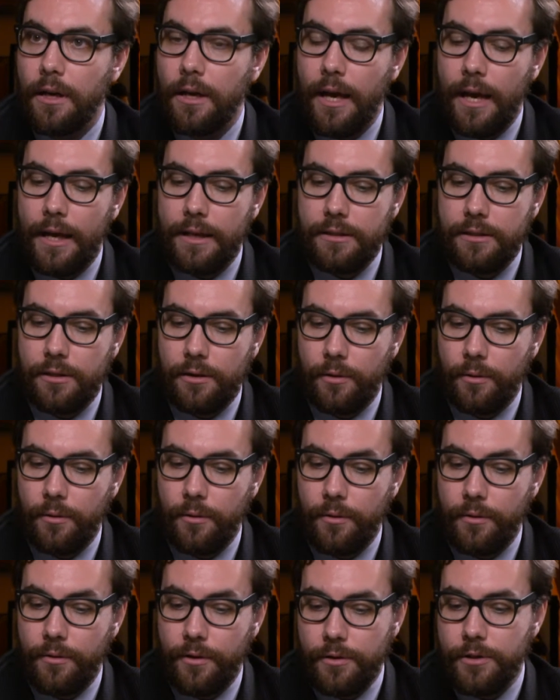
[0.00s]
And so
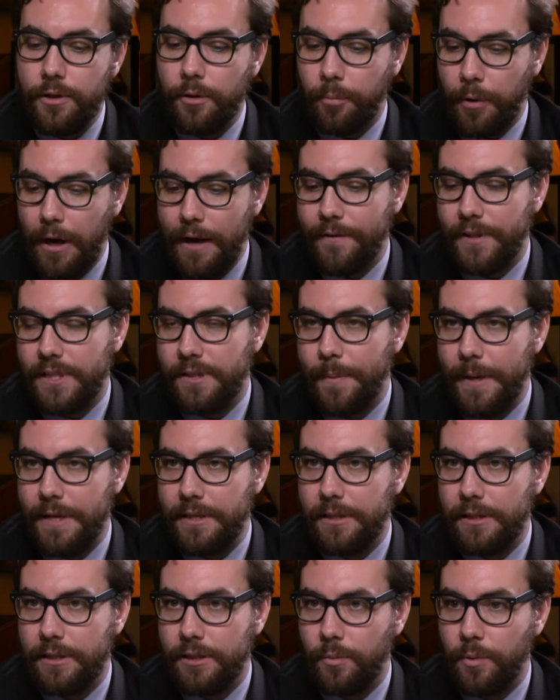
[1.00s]
those are private
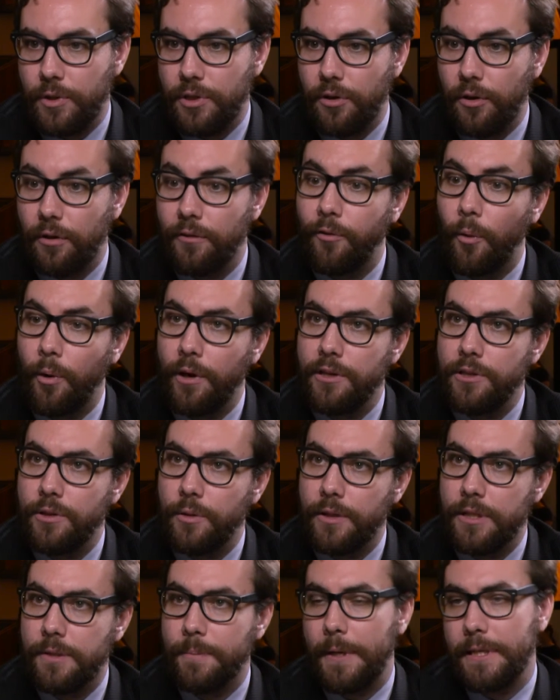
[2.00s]
spaces which are afforded to
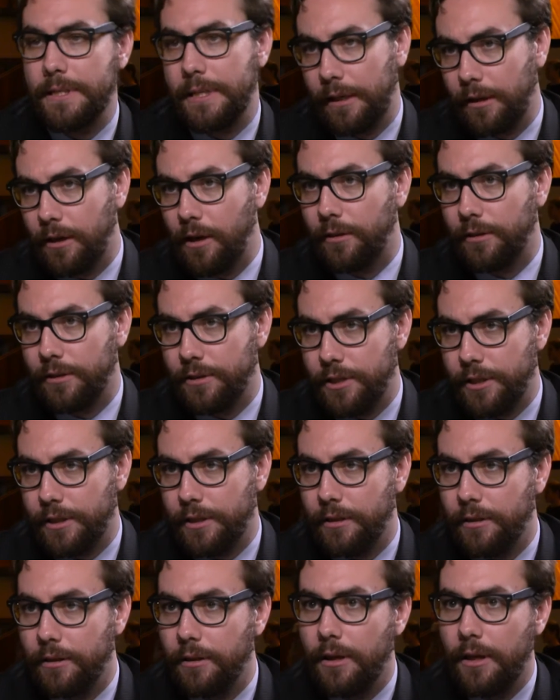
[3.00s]
us by technology.
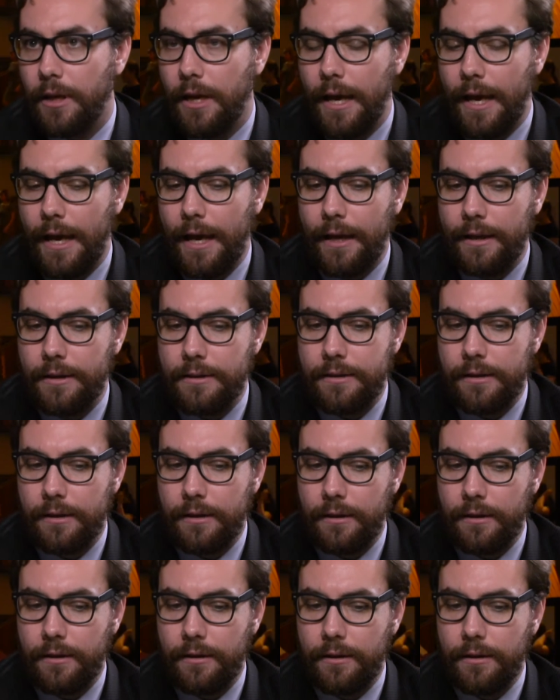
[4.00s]
And
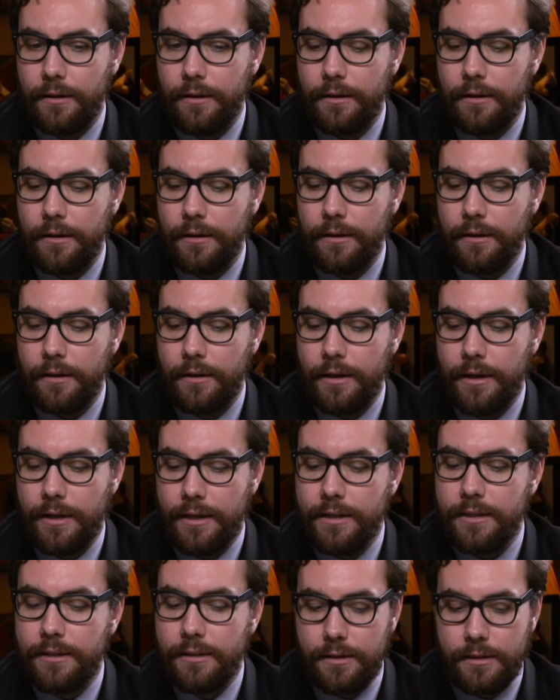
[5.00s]
it
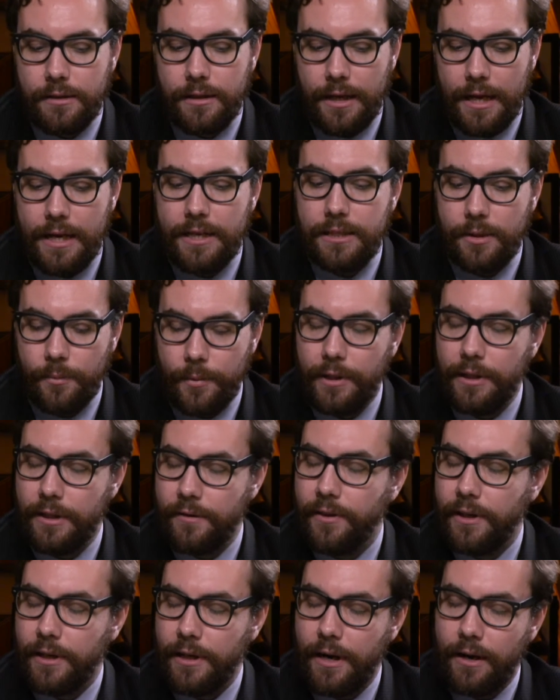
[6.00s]
is the case that we live
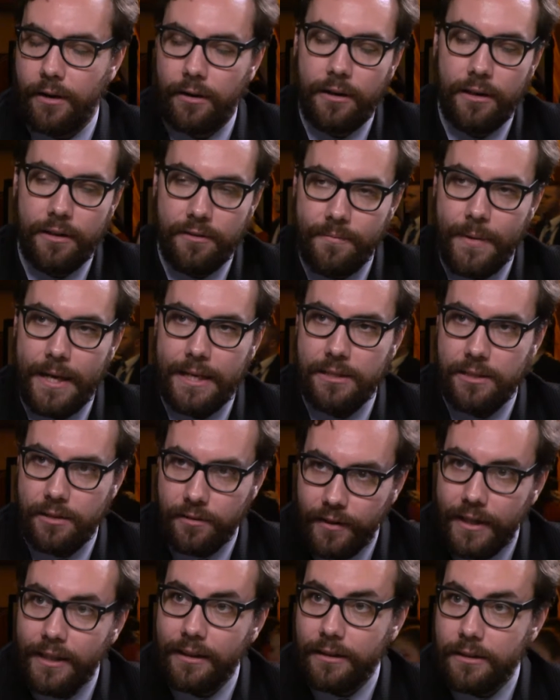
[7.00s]
in an era of mass
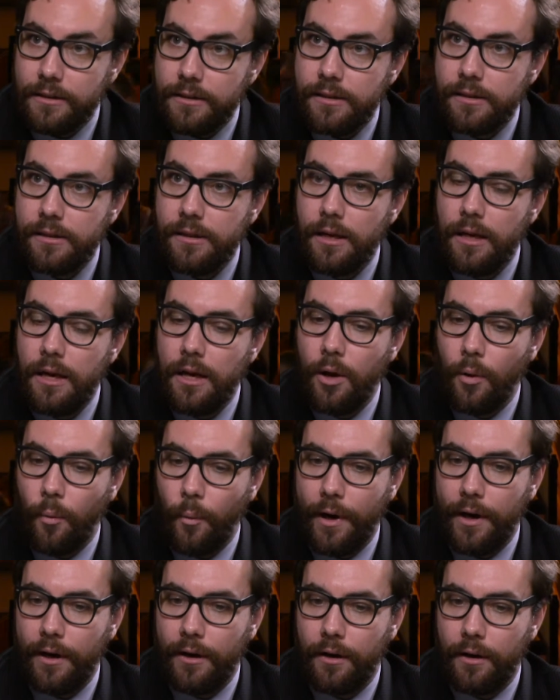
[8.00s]
surveillance
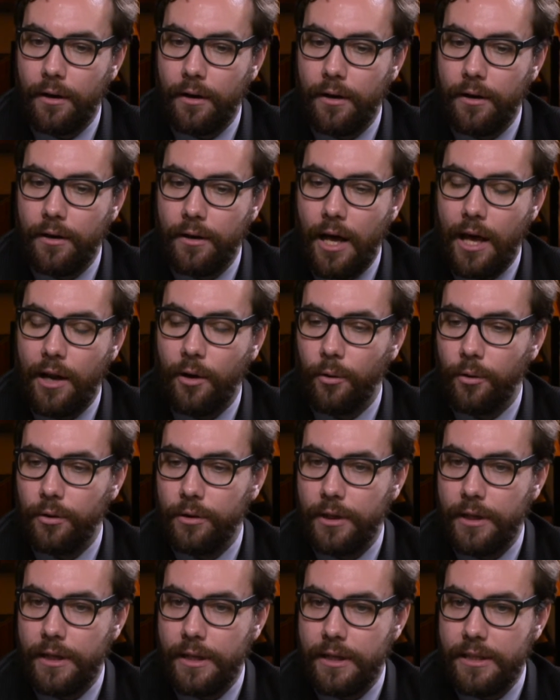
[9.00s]
where not
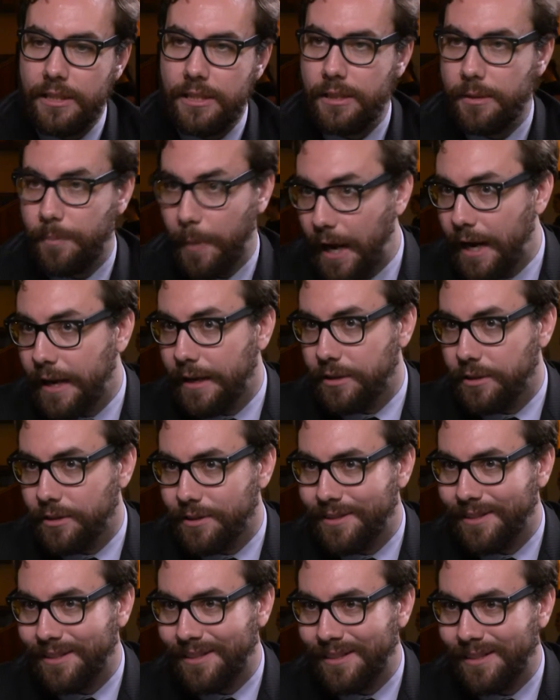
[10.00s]
only spy
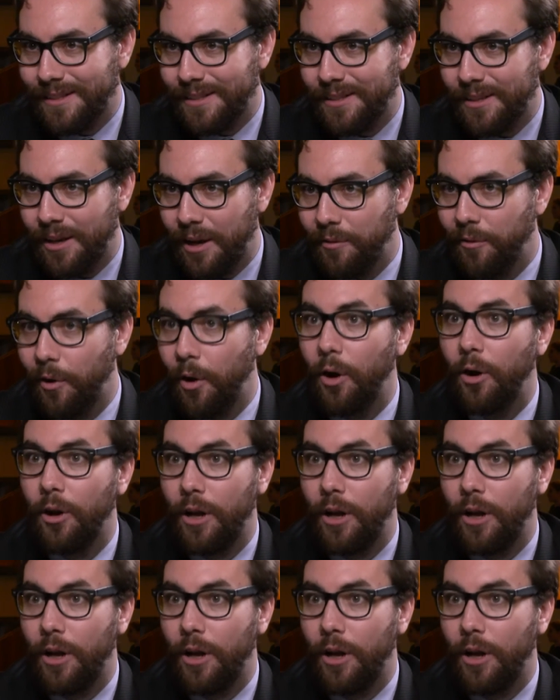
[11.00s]
agencies of all